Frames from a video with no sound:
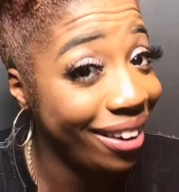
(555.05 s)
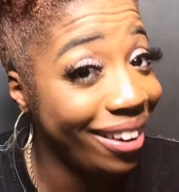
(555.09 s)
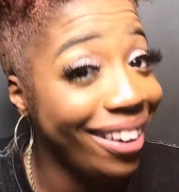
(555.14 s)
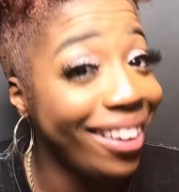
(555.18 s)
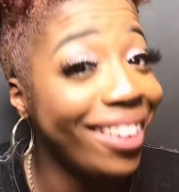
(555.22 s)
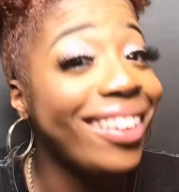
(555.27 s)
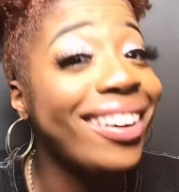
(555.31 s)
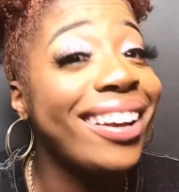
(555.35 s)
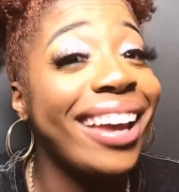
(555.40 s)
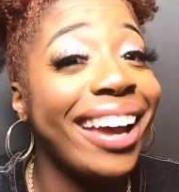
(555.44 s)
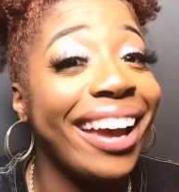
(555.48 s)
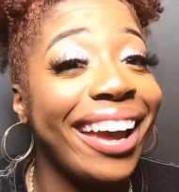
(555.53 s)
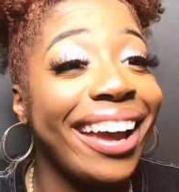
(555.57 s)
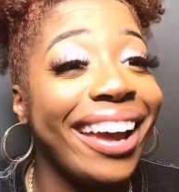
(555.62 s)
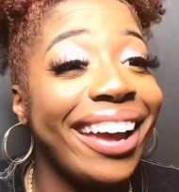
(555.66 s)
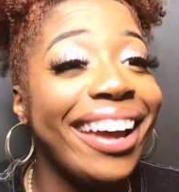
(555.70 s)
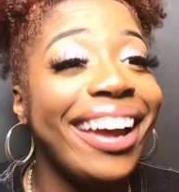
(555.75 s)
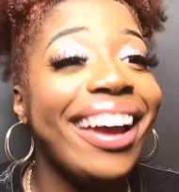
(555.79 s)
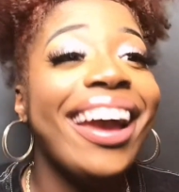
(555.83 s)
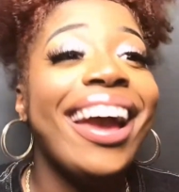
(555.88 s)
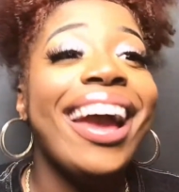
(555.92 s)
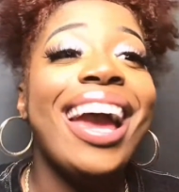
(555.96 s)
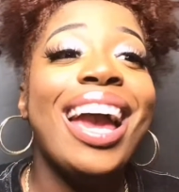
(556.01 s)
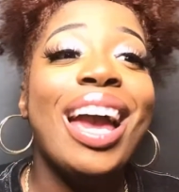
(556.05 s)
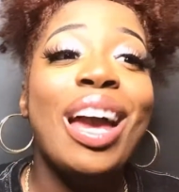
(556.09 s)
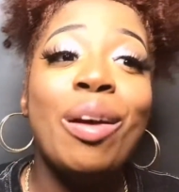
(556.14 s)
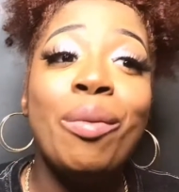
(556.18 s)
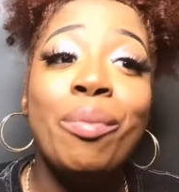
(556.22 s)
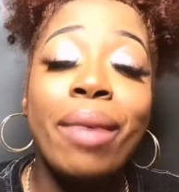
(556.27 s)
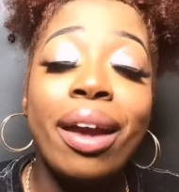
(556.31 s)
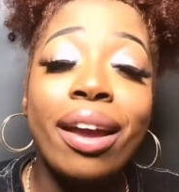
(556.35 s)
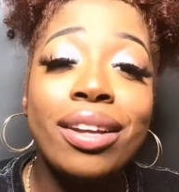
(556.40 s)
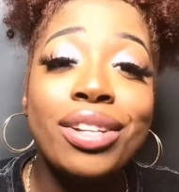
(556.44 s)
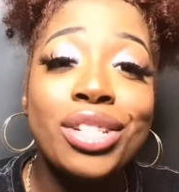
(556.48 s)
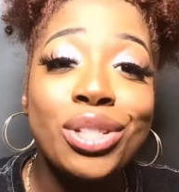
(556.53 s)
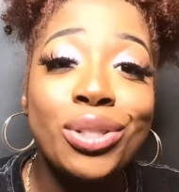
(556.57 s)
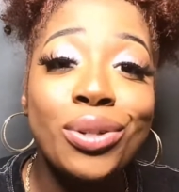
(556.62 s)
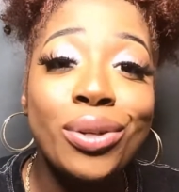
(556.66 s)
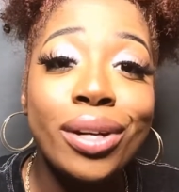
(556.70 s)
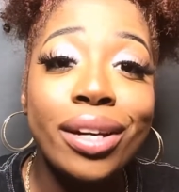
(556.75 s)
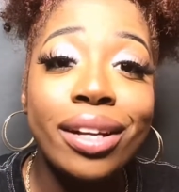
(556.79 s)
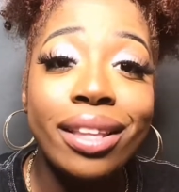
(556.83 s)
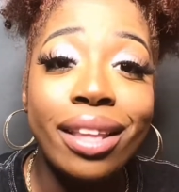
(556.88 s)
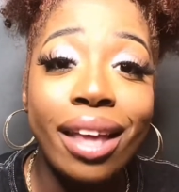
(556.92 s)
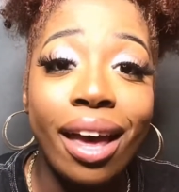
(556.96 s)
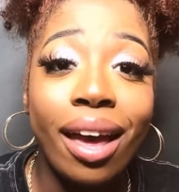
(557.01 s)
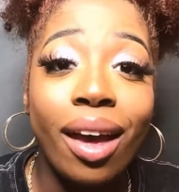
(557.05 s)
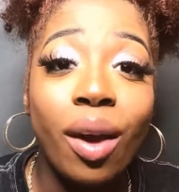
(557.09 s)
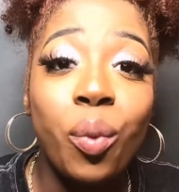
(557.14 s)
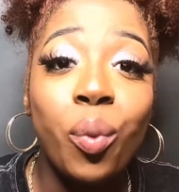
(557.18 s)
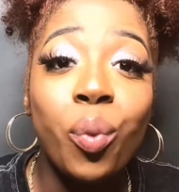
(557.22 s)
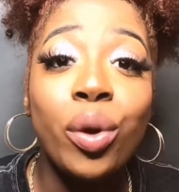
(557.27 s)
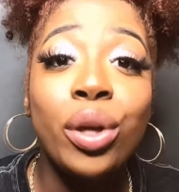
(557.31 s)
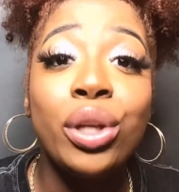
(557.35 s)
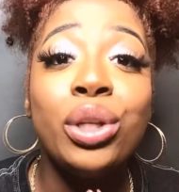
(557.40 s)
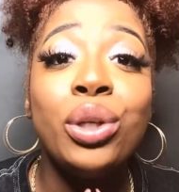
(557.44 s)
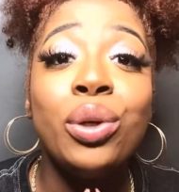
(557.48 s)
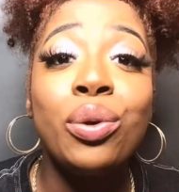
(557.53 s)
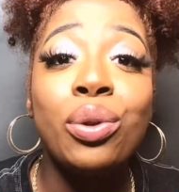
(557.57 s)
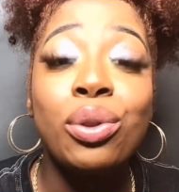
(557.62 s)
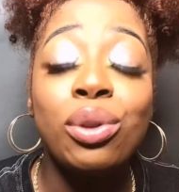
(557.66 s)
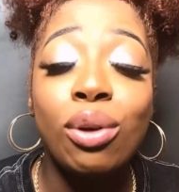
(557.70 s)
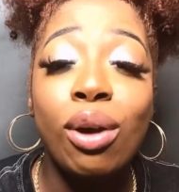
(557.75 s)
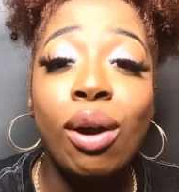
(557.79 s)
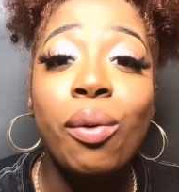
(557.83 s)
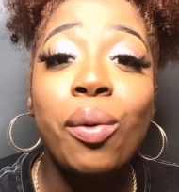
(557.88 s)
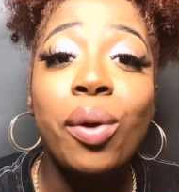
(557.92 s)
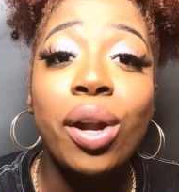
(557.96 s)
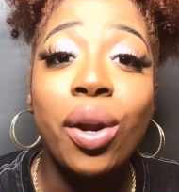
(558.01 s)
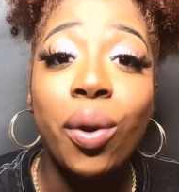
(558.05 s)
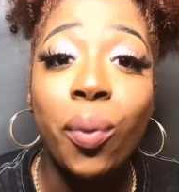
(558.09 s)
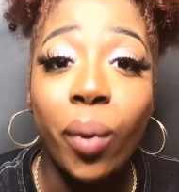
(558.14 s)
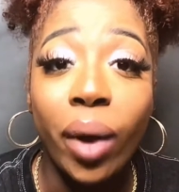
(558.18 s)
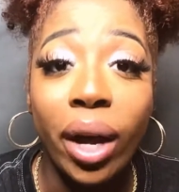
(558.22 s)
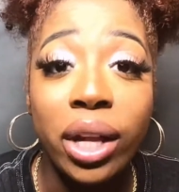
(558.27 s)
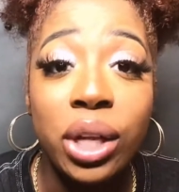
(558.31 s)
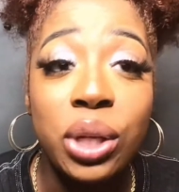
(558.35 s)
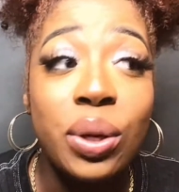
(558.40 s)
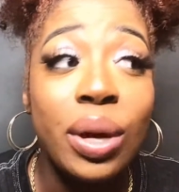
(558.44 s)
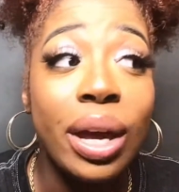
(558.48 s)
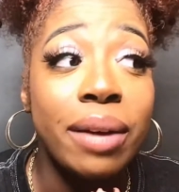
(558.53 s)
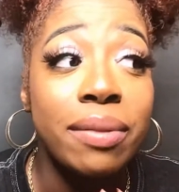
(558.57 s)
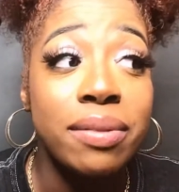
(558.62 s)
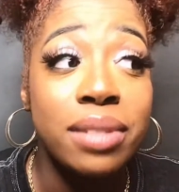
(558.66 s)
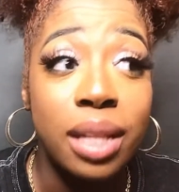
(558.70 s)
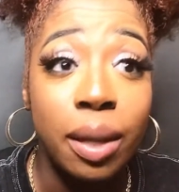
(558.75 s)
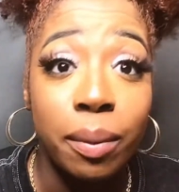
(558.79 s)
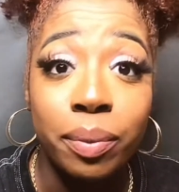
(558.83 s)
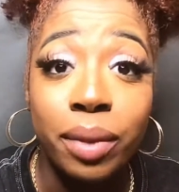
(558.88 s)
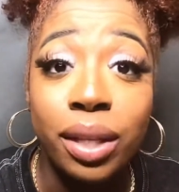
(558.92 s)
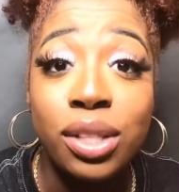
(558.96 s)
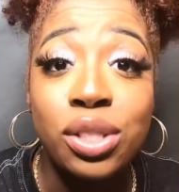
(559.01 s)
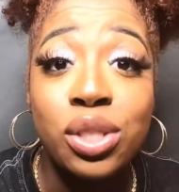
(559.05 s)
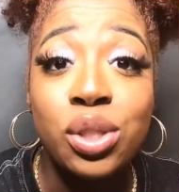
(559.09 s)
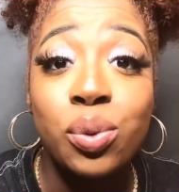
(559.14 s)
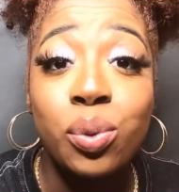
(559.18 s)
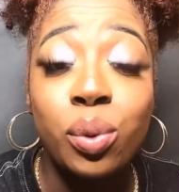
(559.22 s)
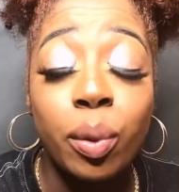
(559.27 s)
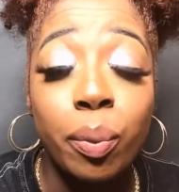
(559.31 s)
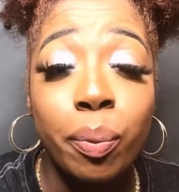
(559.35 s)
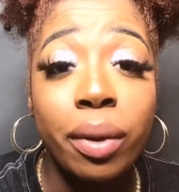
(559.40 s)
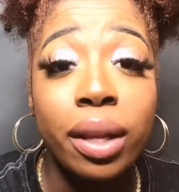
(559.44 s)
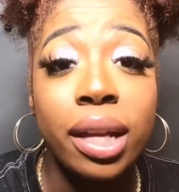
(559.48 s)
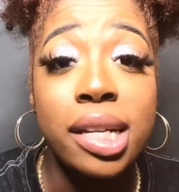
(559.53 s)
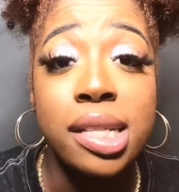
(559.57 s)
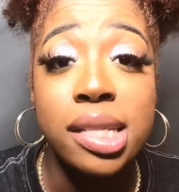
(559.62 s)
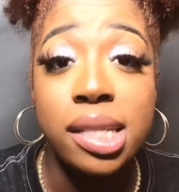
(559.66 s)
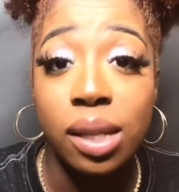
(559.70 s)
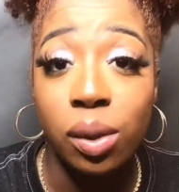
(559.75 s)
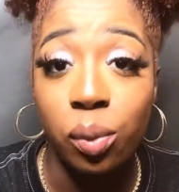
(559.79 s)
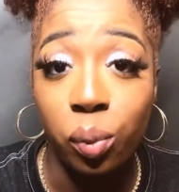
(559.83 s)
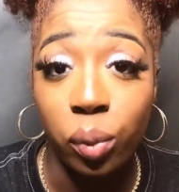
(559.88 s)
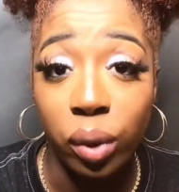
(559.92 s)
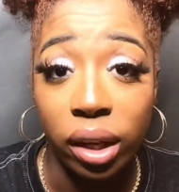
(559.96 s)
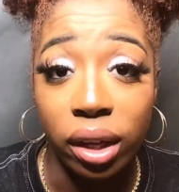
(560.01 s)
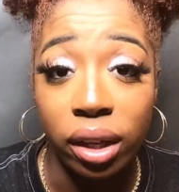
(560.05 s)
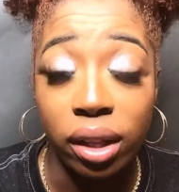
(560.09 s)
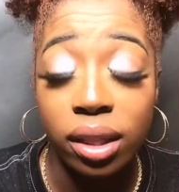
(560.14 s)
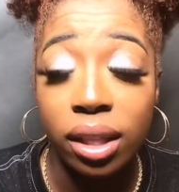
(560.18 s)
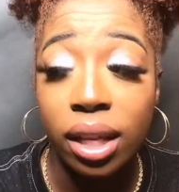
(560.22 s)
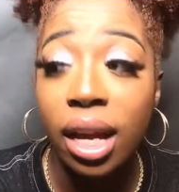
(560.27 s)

Okay? And make sure that when you throw it away, you have something to replace it with.